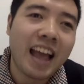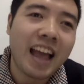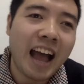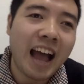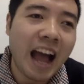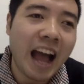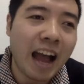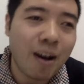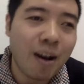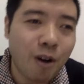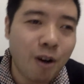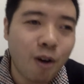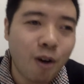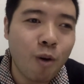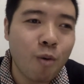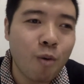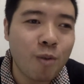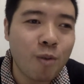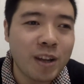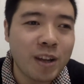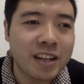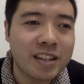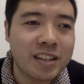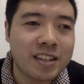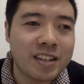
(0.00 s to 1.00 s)
I
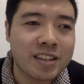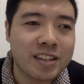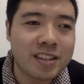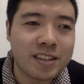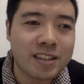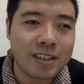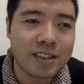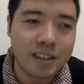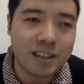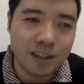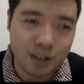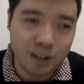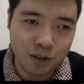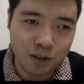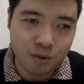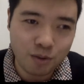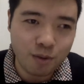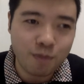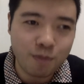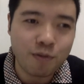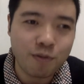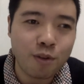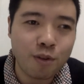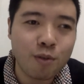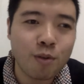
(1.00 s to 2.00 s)
always look
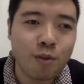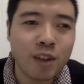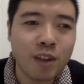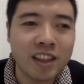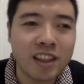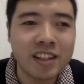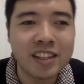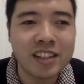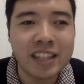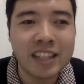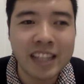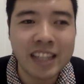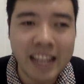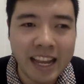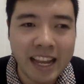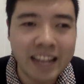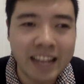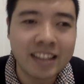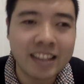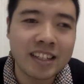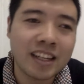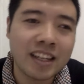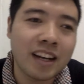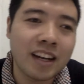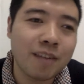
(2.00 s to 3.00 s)
forward to the
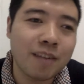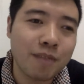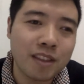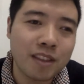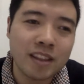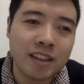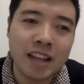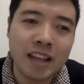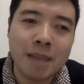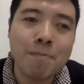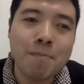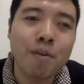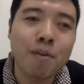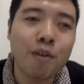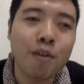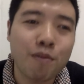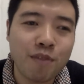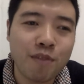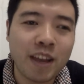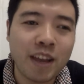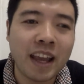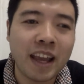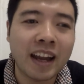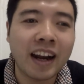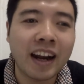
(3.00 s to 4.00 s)
date of the Temple
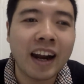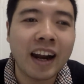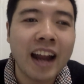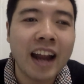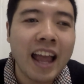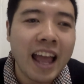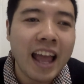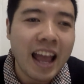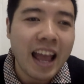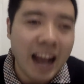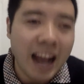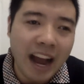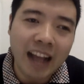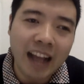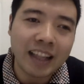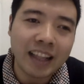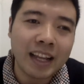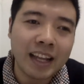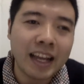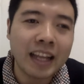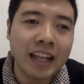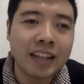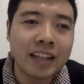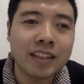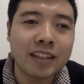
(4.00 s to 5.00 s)
Fair, and
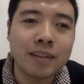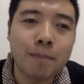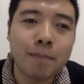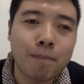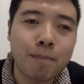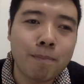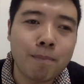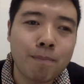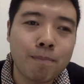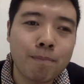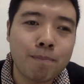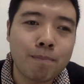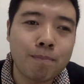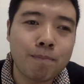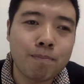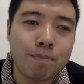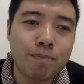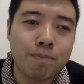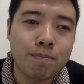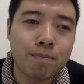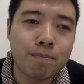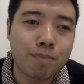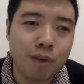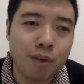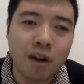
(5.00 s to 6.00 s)
it
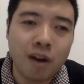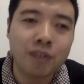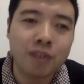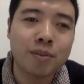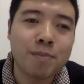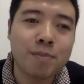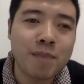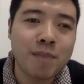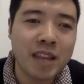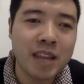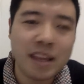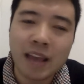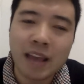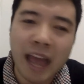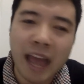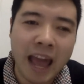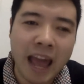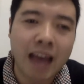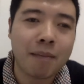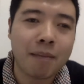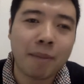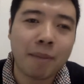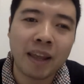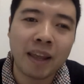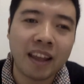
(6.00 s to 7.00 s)
brought me
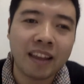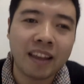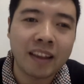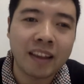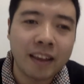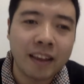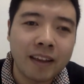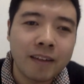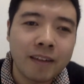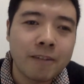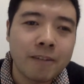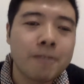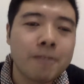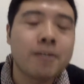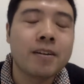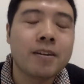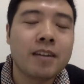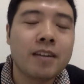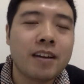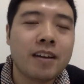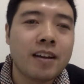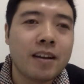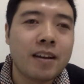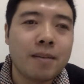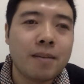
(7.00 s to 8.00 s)
happy.
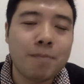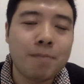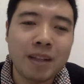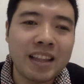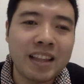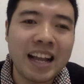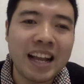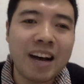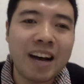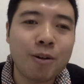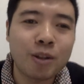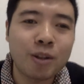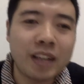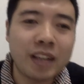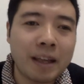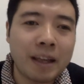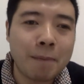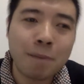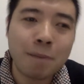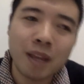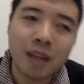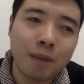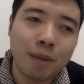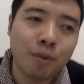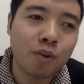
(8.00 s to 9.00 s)
But
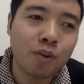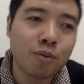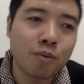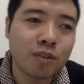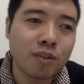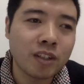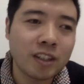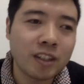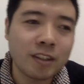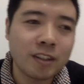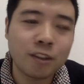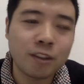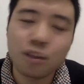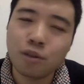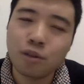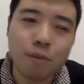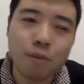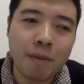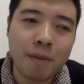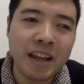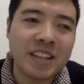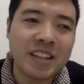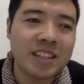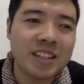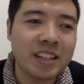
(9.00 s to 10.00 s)
nowadays, people are too
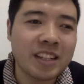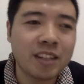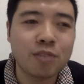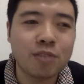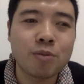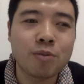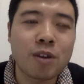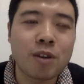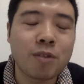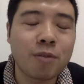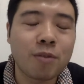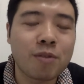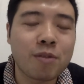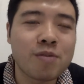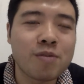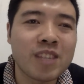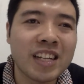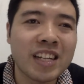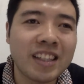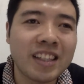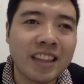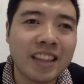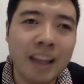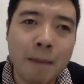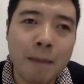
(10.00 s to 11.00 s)
busy to go to
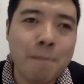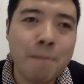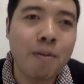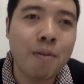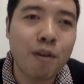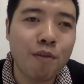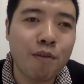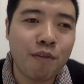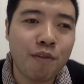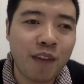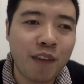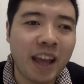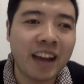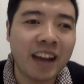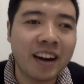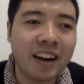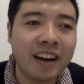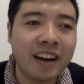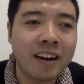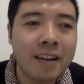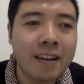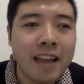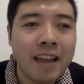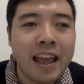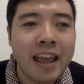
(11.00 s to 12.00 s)
the Temple Fair,
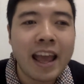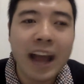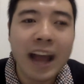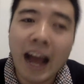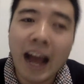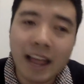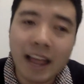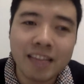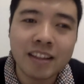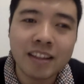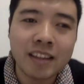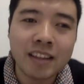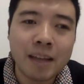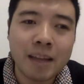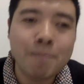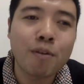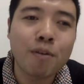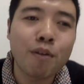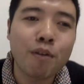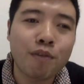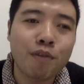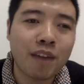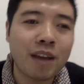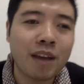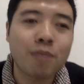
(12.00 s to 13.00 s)
and the
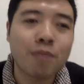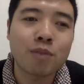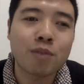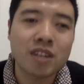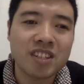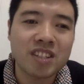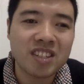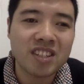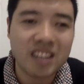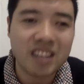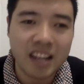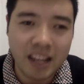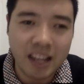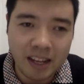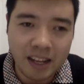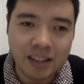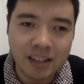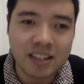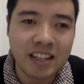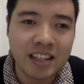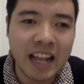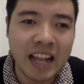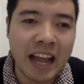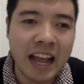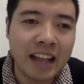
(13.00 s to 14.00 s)
Temple Fair was
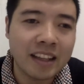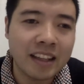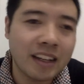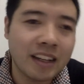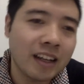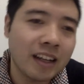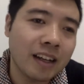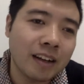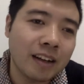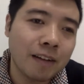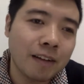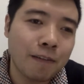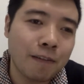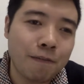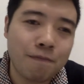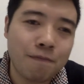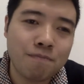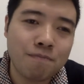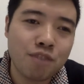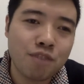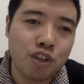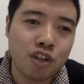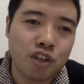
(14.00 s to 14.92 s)
instead of